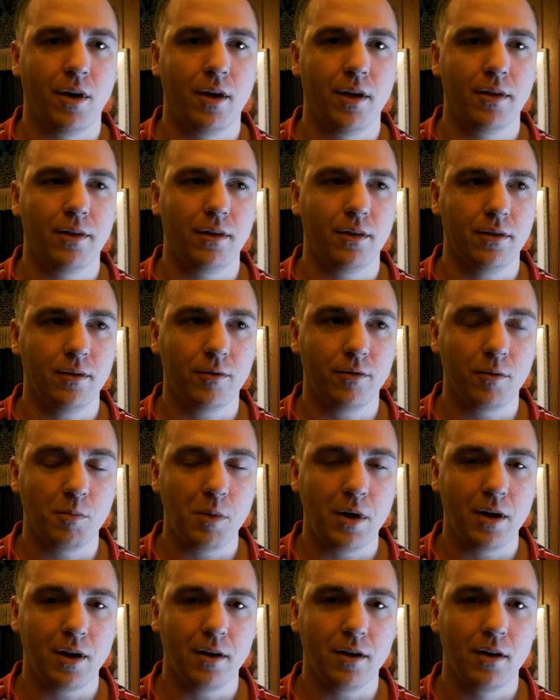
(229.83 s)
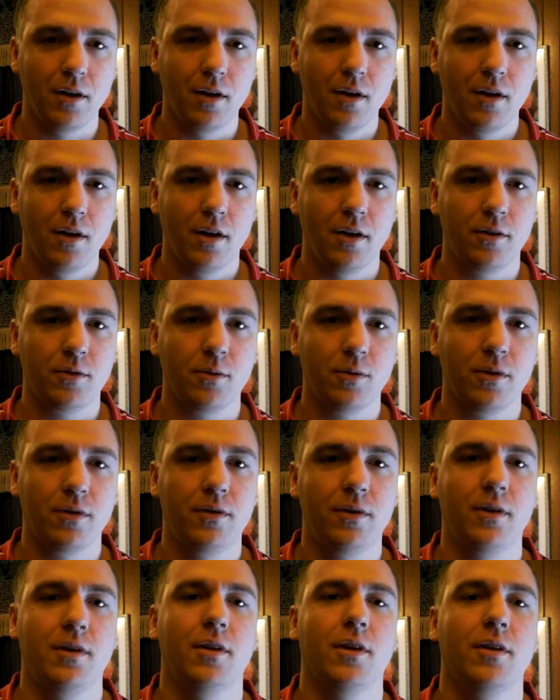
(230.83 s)
I think that for me, I, I sort of
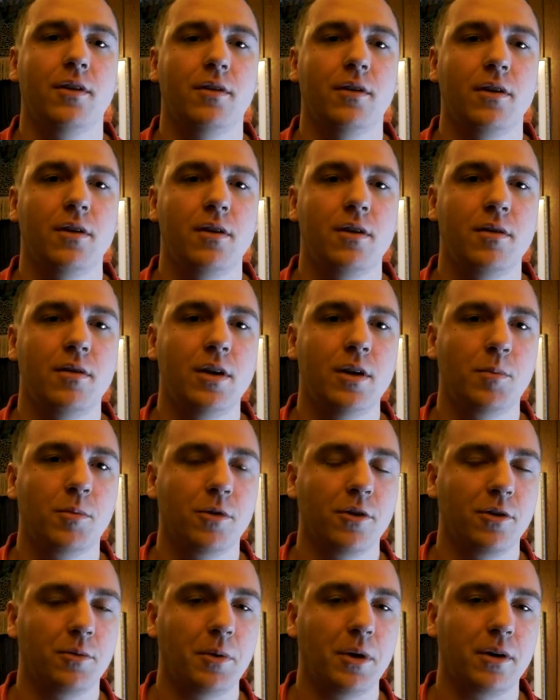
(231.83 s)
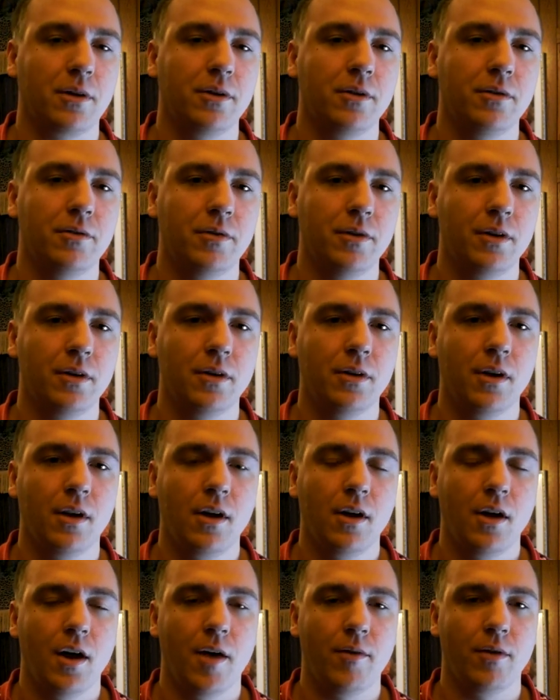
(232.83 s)
see kids in a unique perspective and
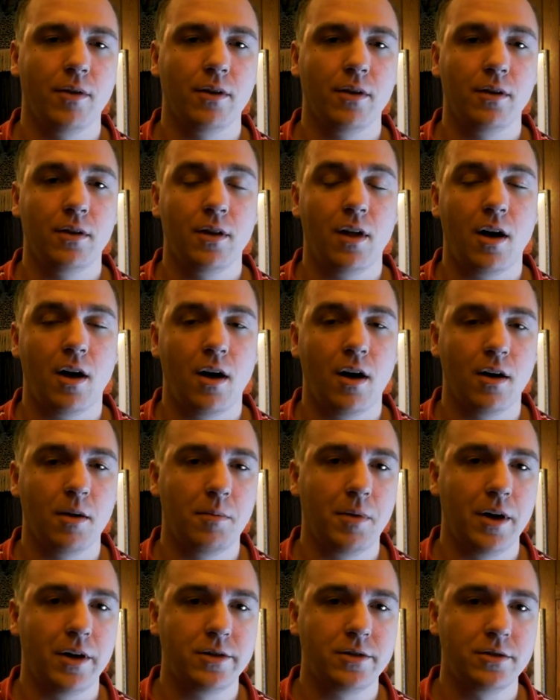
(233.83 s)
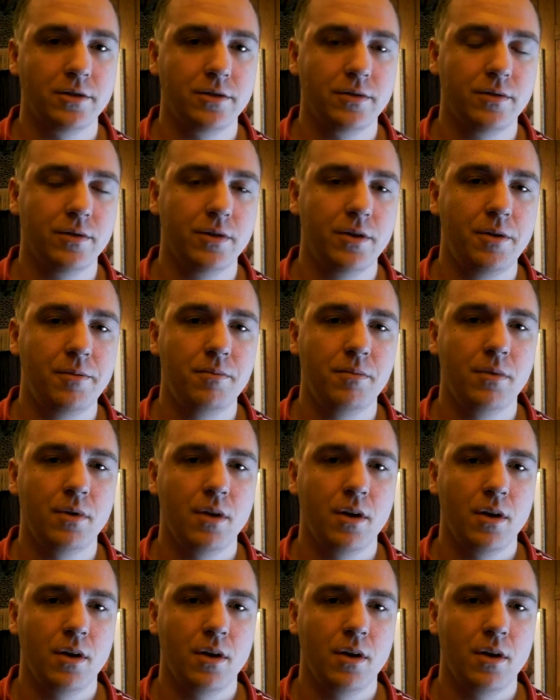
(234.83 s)
have a lot of patience for them.